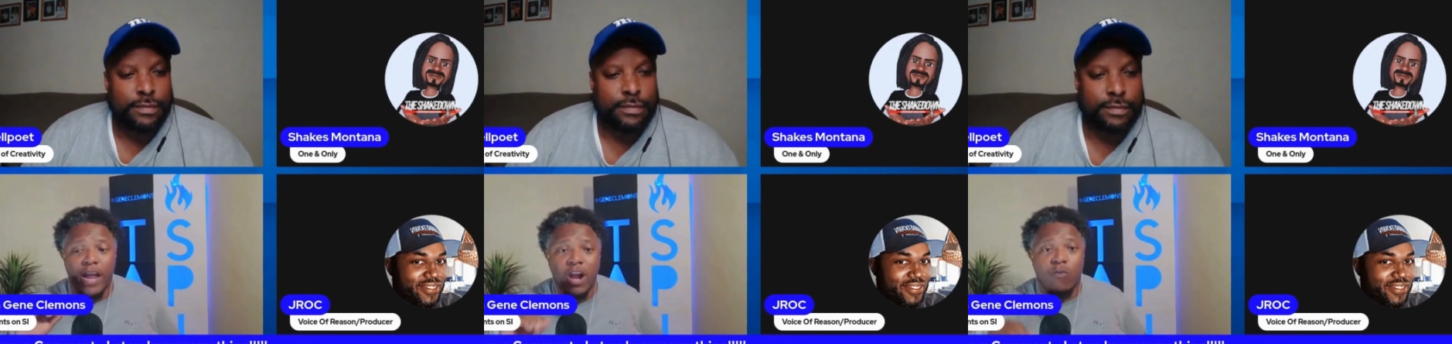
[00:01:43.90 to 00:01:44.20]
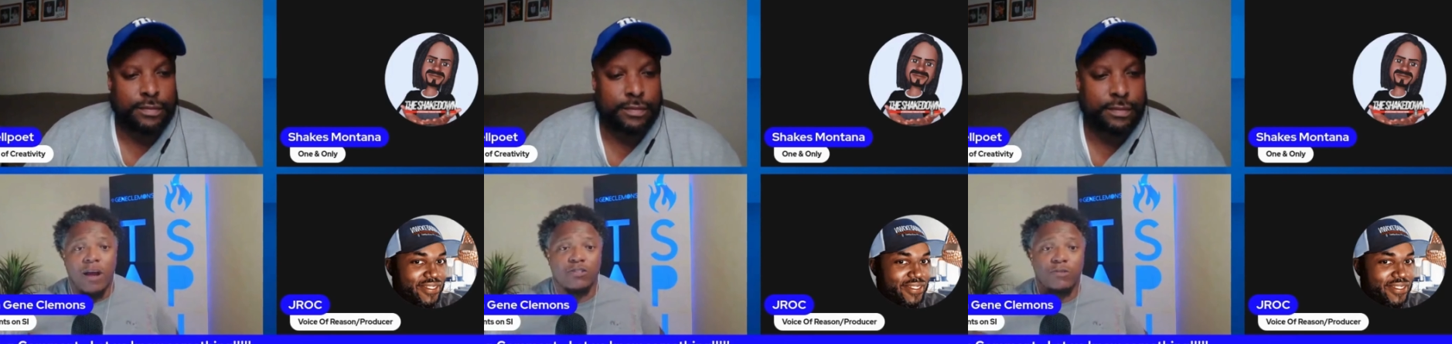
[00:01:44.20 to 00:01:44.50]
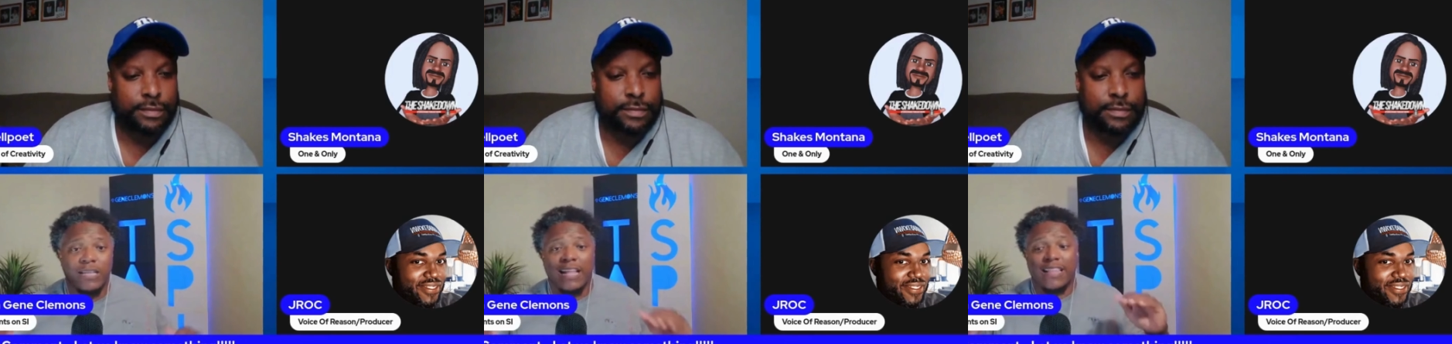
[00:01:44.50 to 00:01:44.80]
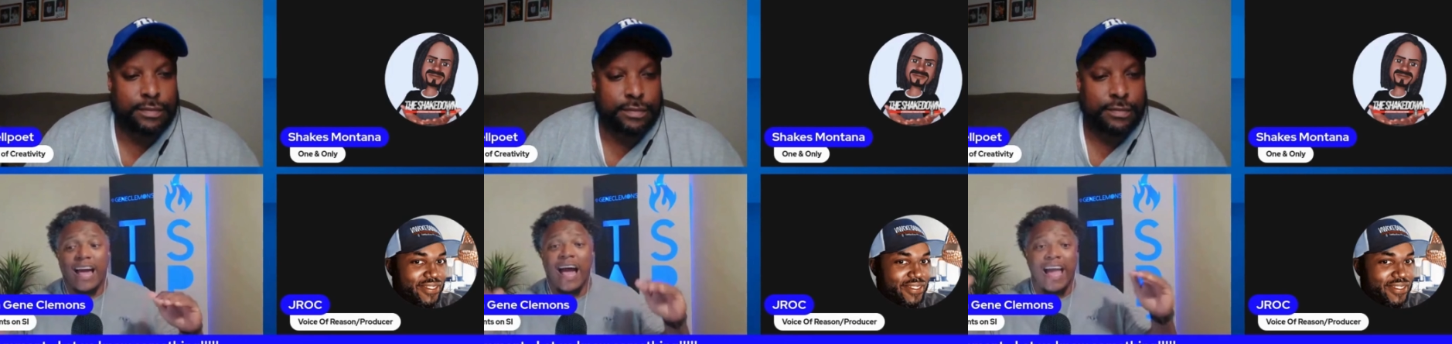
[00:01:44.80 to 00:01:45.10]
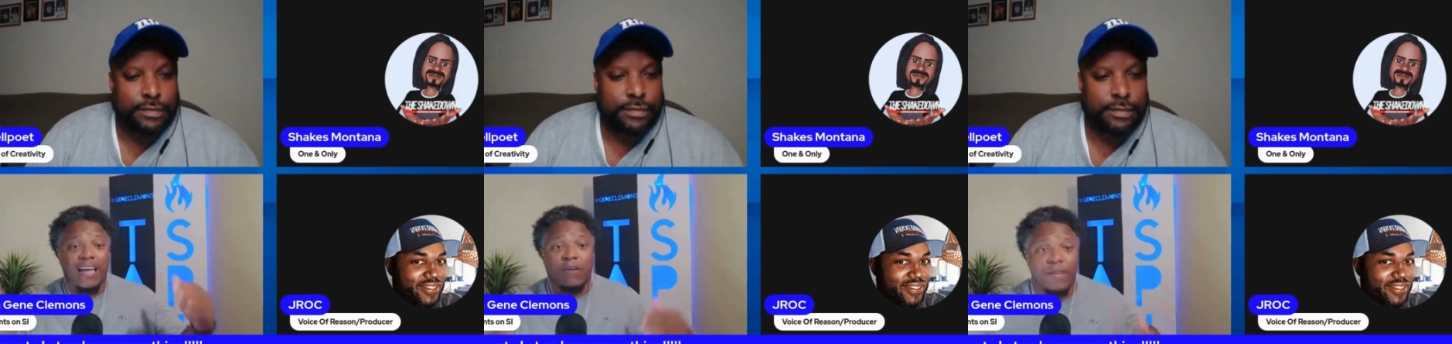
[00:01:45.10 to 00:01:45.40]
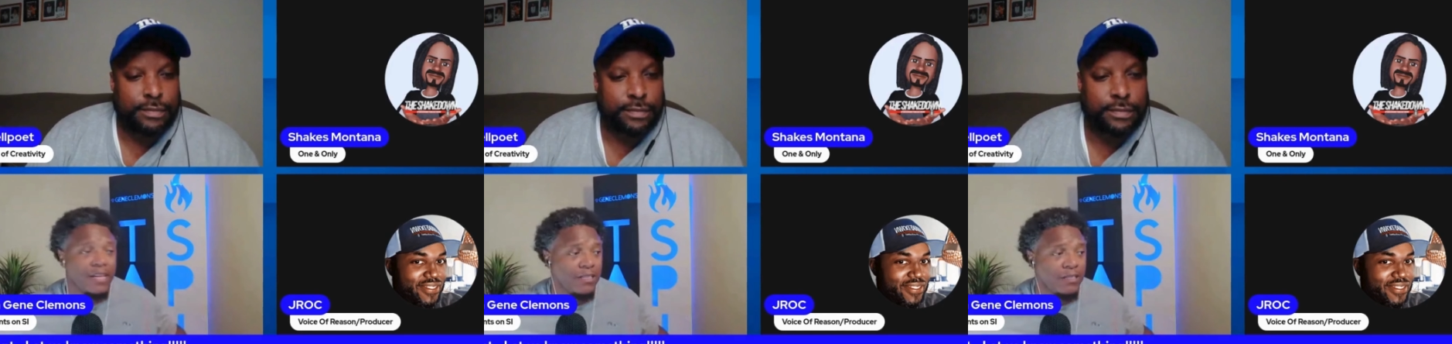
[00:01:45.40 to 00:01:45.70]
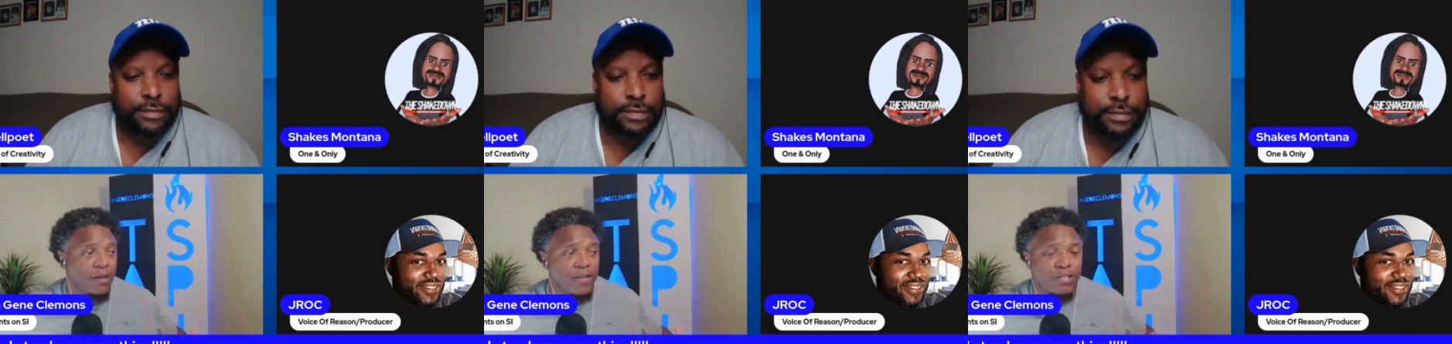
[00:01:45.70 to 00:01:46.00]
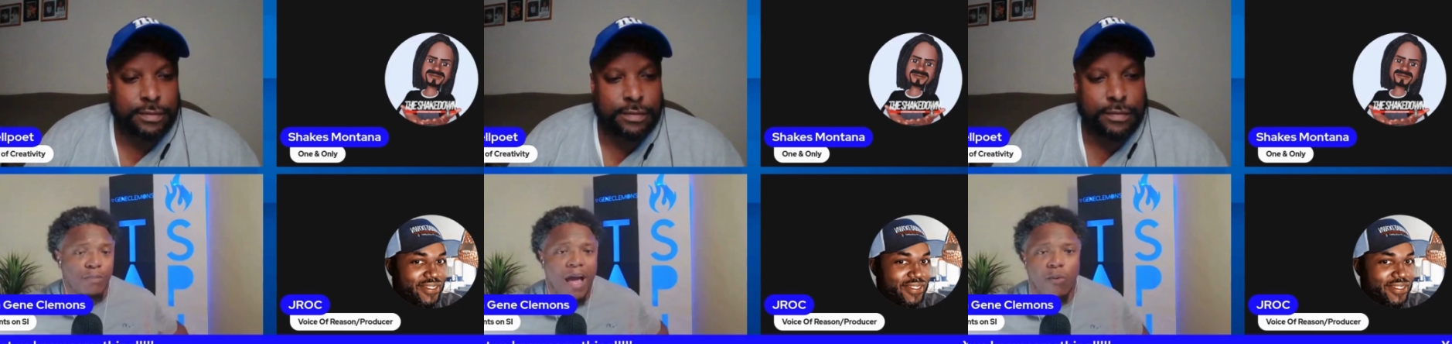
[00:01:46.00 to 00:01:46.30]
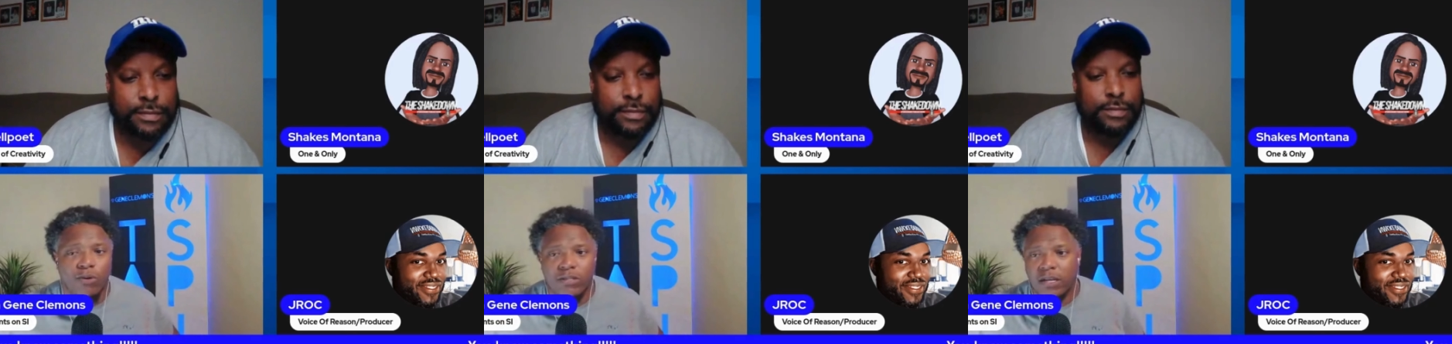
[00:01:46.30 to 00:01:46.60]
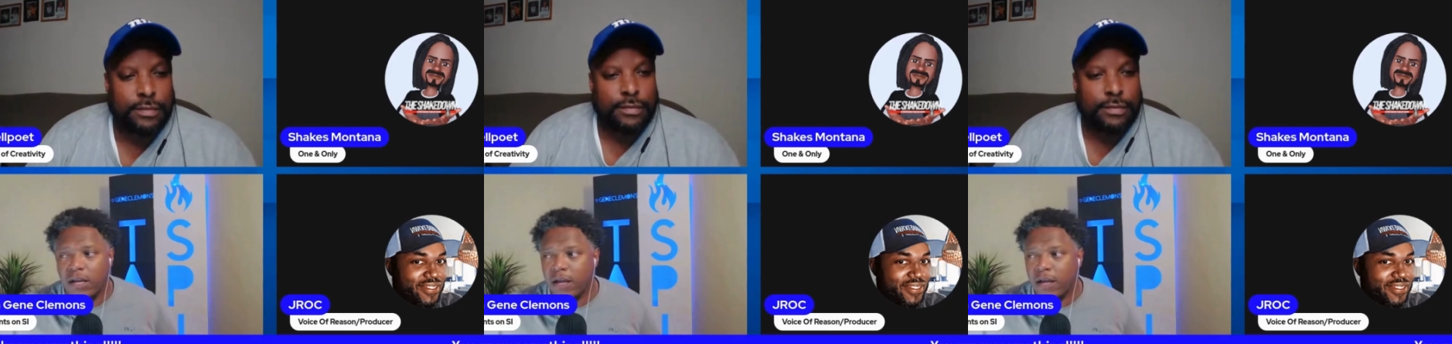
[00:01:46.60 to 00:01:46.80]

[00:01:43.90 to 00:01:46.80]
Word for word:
Speaker 1: Rodgers was at the height of his powers,